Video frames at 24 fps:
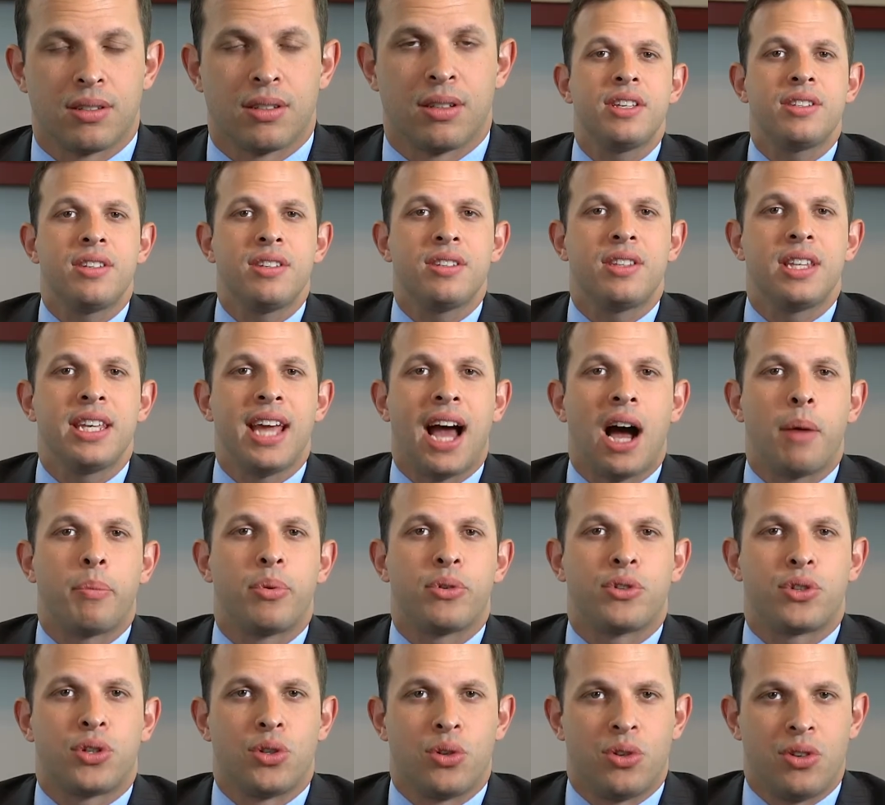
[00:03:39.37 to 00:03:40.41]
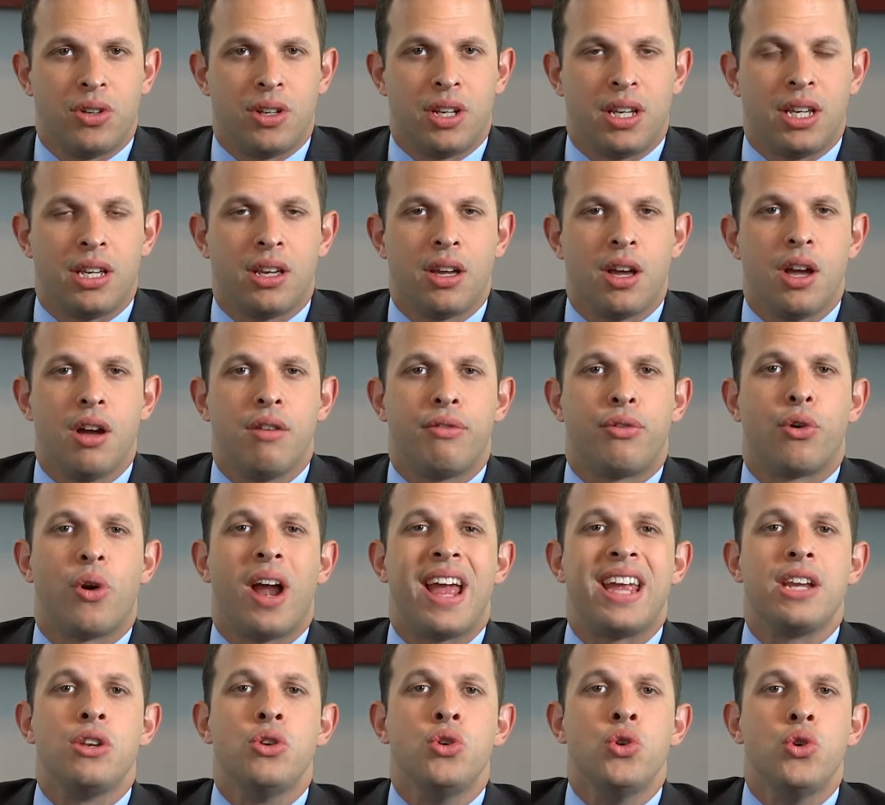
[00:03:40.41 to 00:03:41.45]
This is the opportunity for
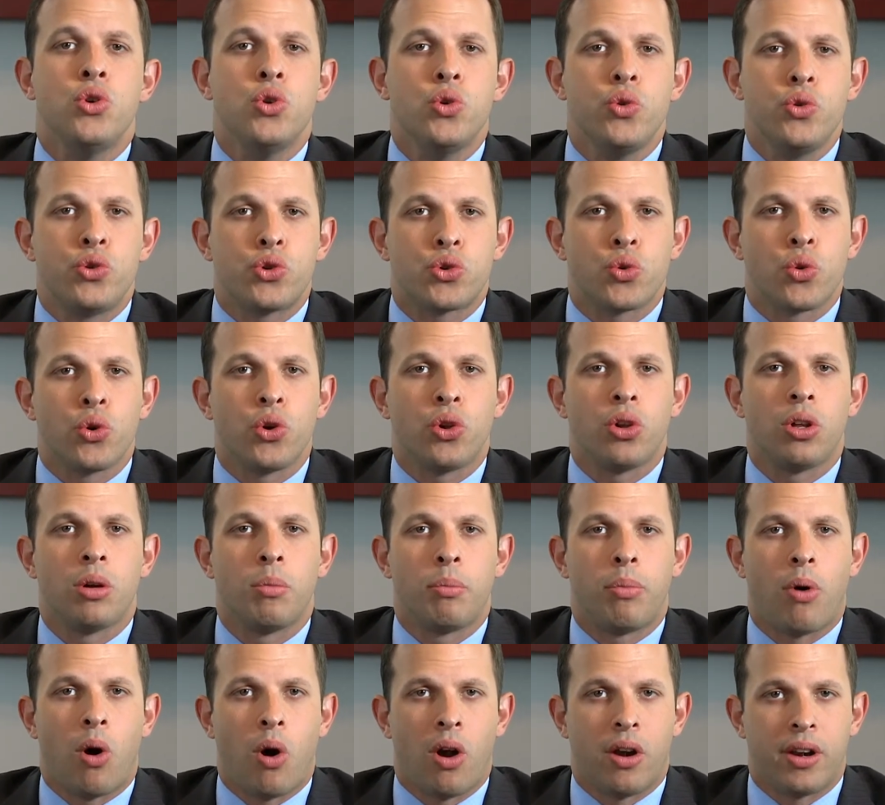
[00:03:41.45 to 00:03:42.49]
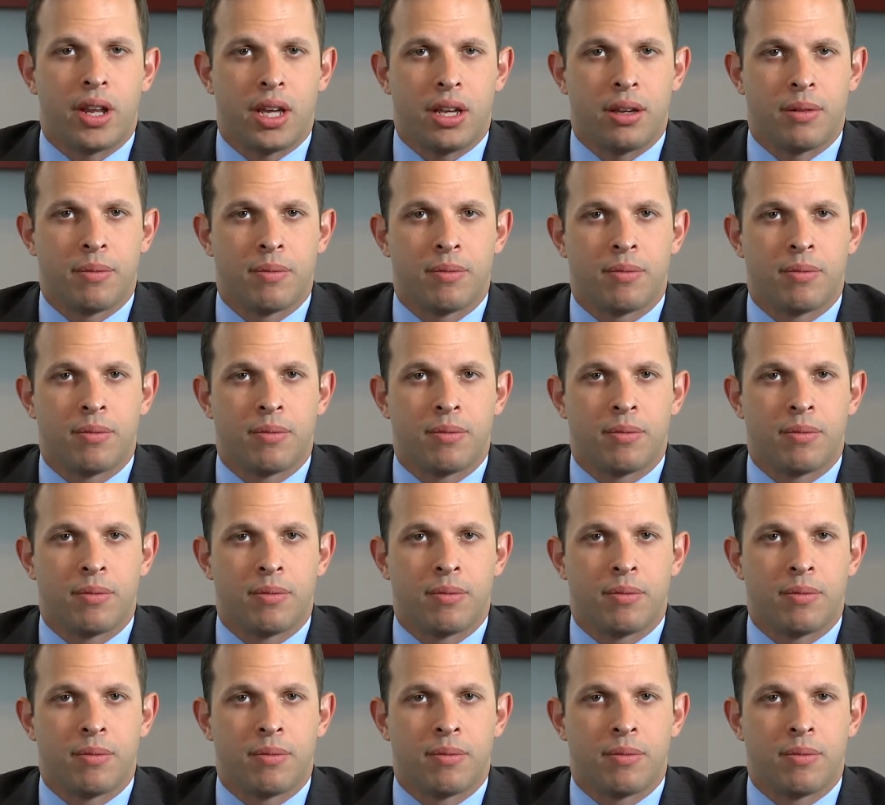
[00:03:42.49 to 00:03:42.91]
a neutral party,